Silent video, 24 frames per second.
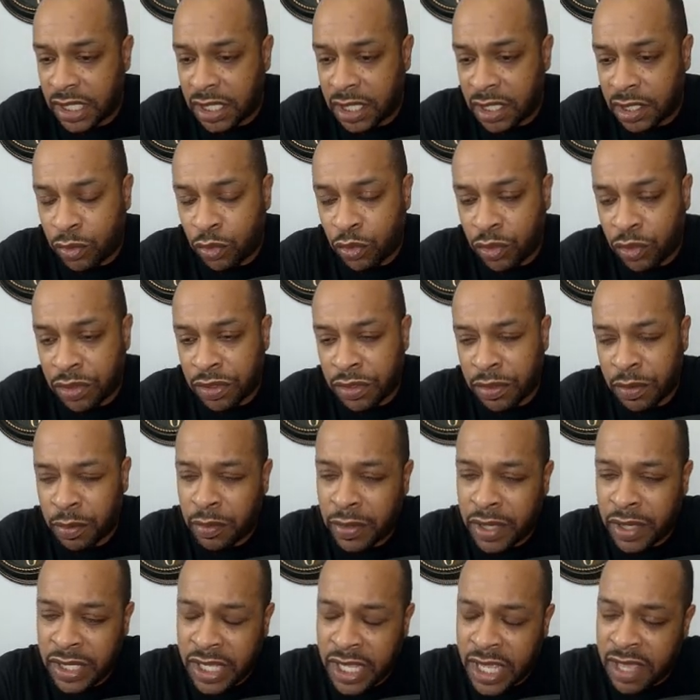And with the
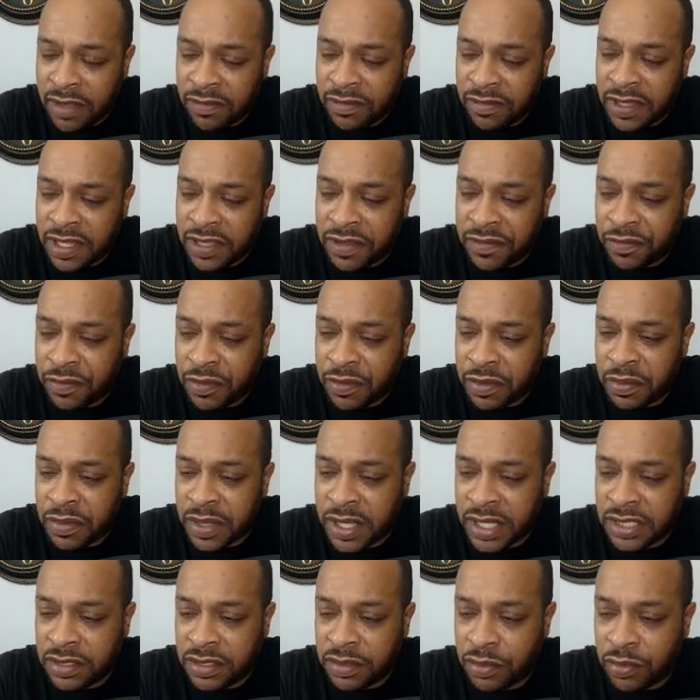money I have left, we
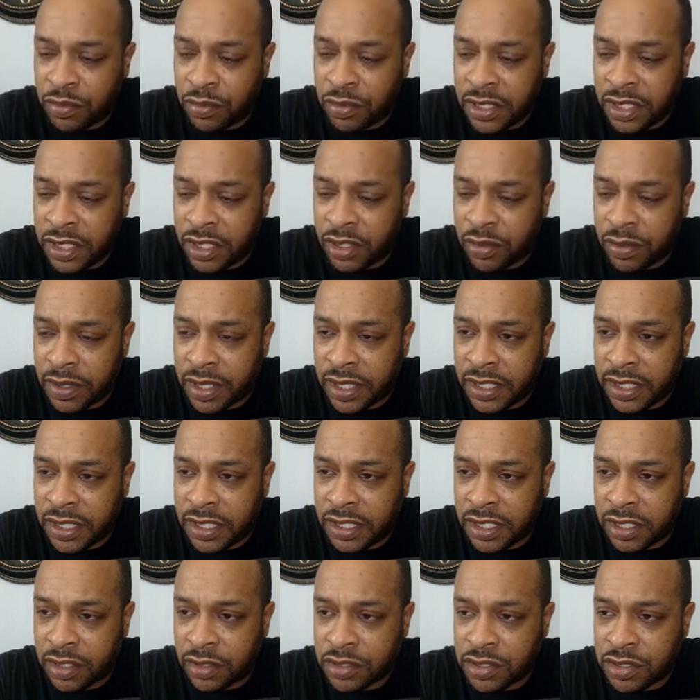may really quickly
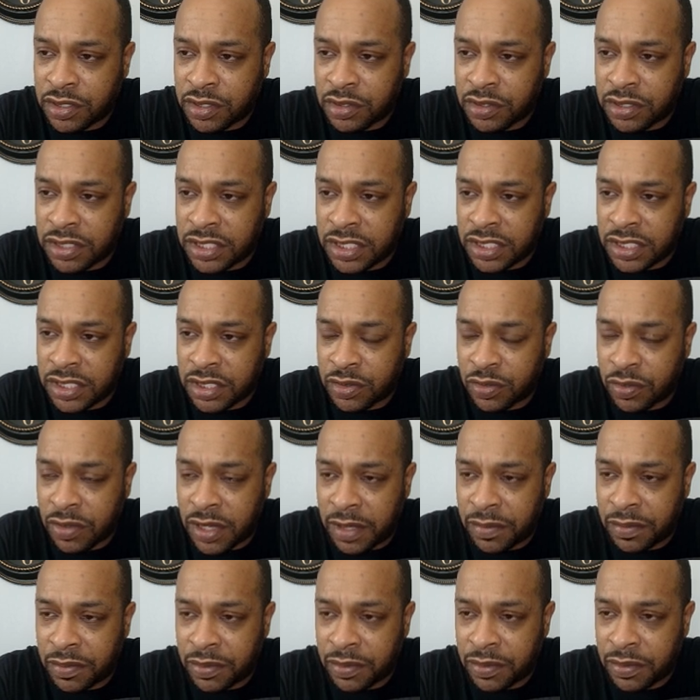look on
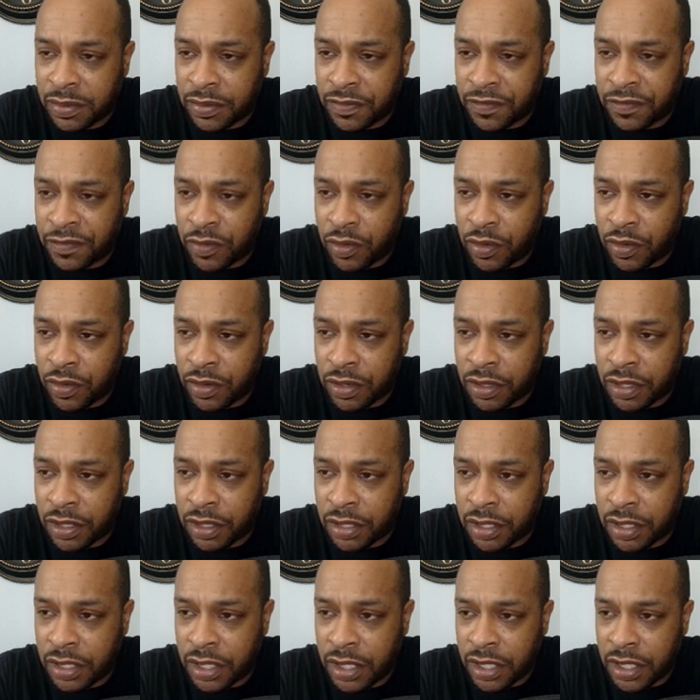SushiSwap
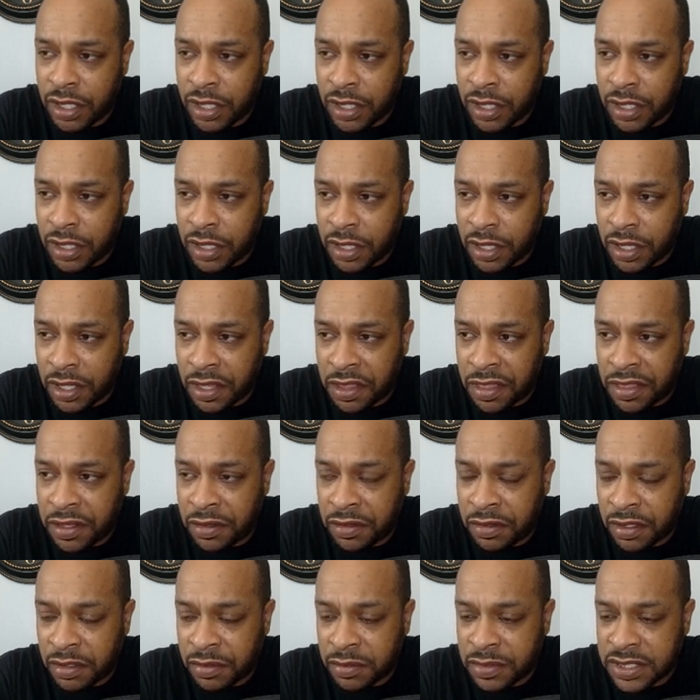for
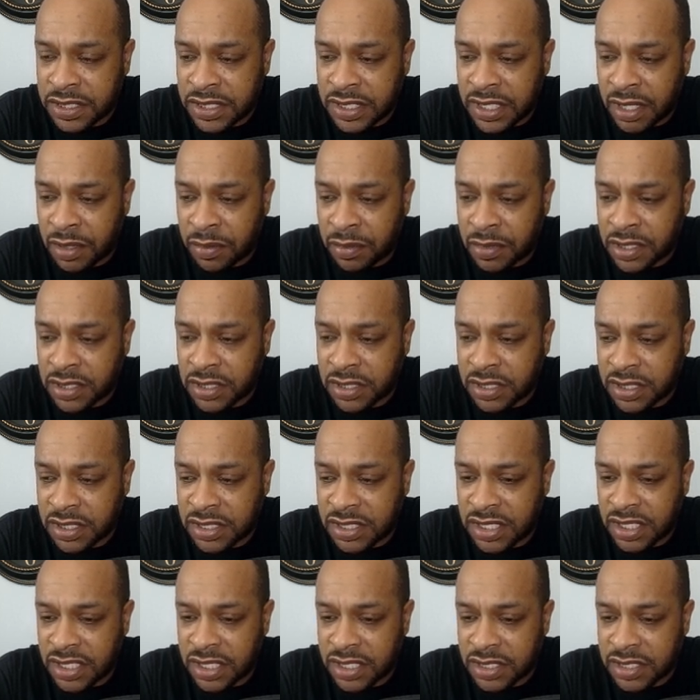Ethereum and see how much the
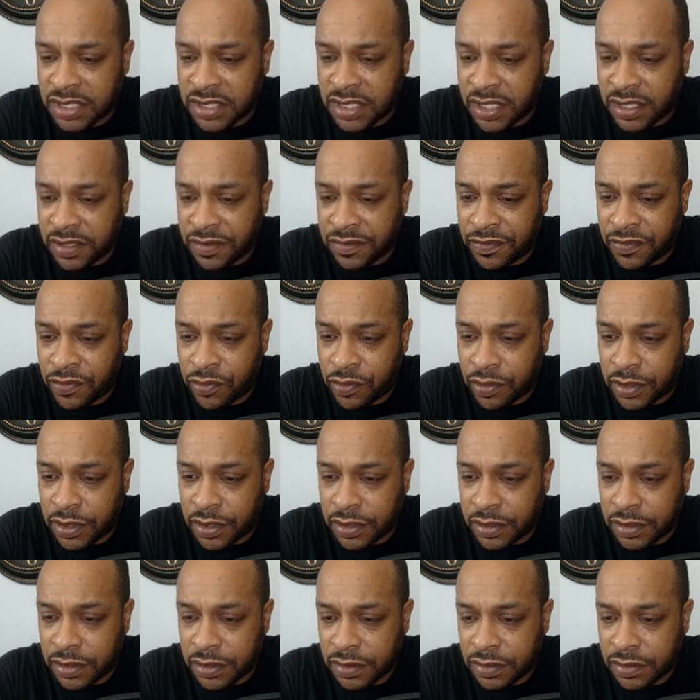Z is selling
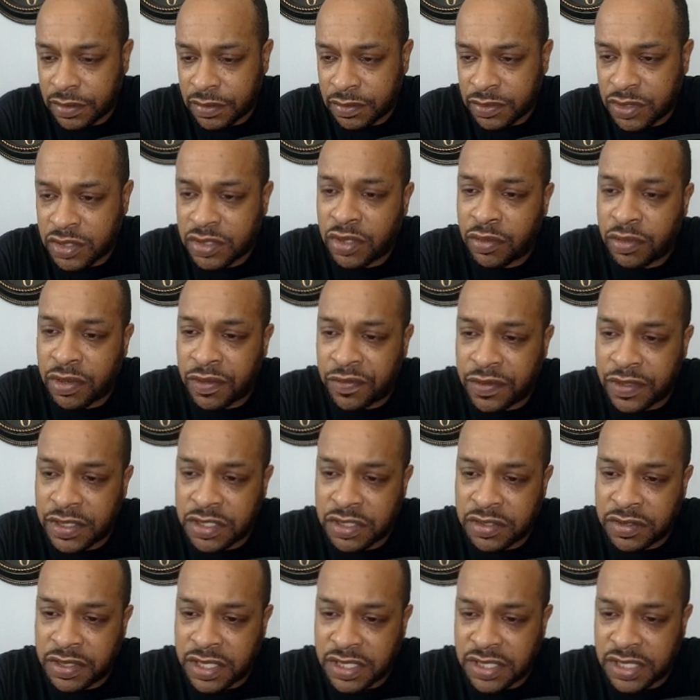for. I'm just going to wait for
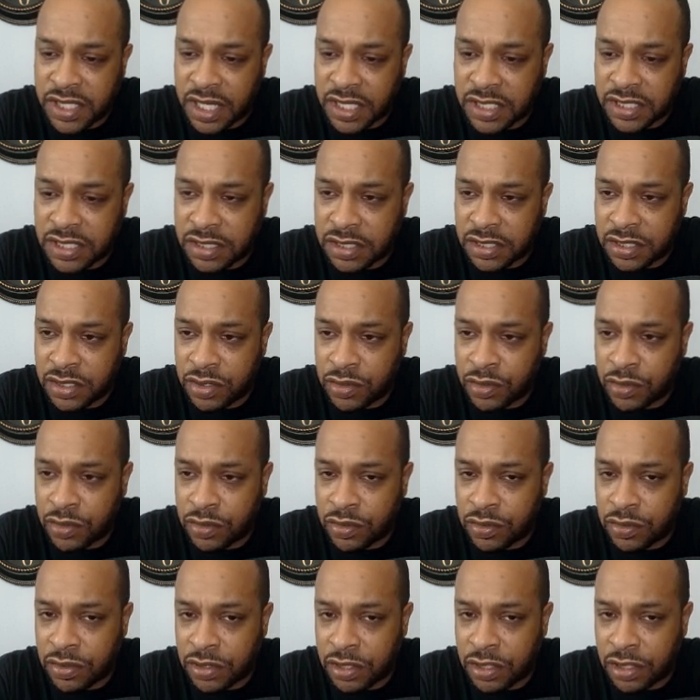this transaction
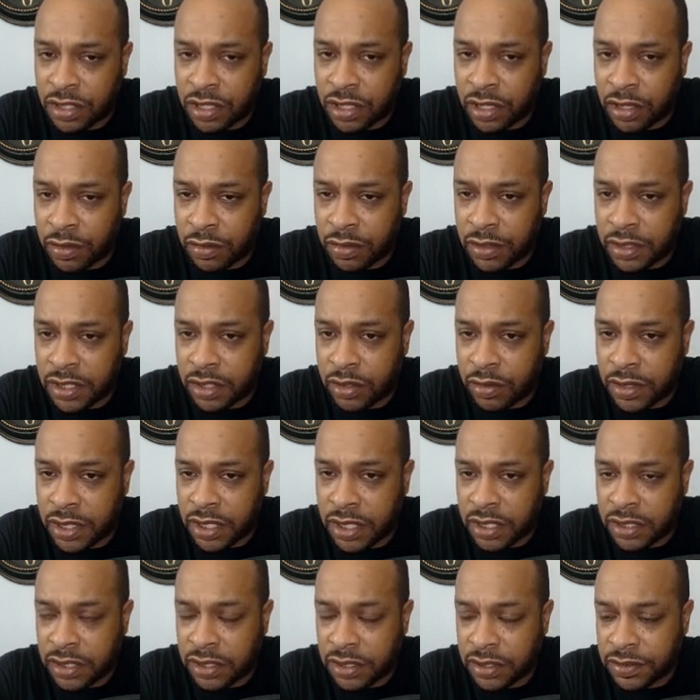to occur really
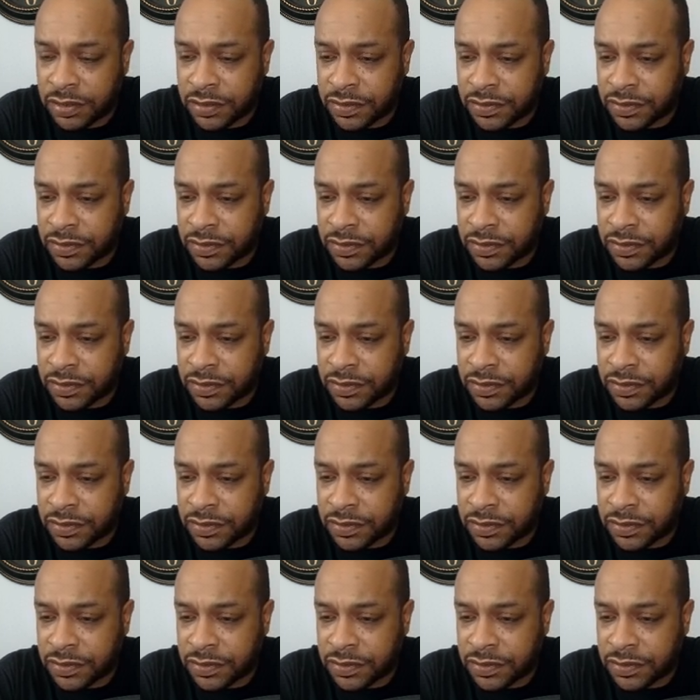quickly.